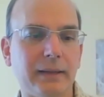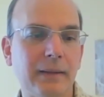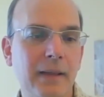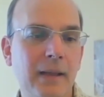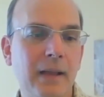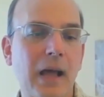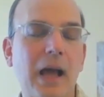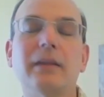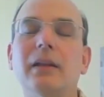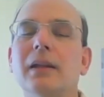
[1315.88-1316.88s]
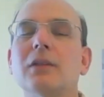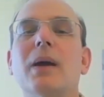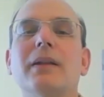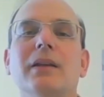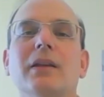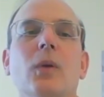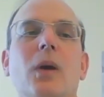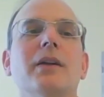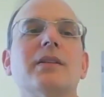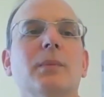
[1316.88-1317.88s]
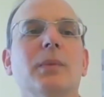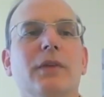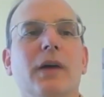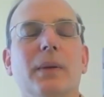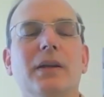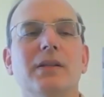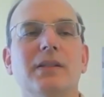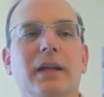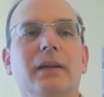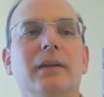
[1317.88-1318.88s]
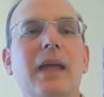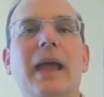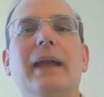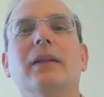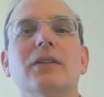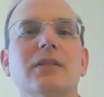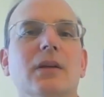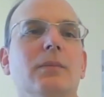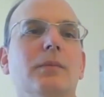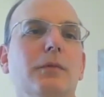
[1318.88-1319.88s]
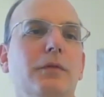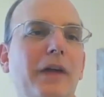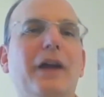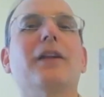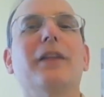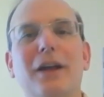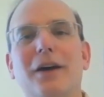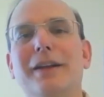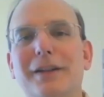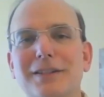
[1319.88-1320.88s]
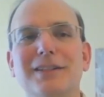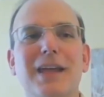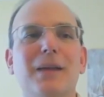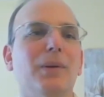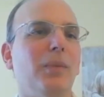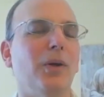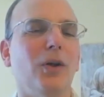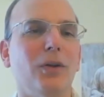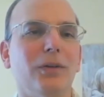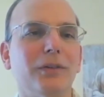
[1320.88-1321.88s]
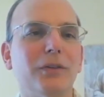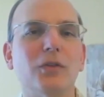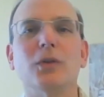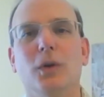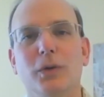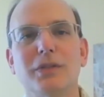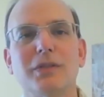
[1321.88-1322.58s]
Like, I think that's why I think you are simplifying by just saying, hey, there's some fairly inescapable truths.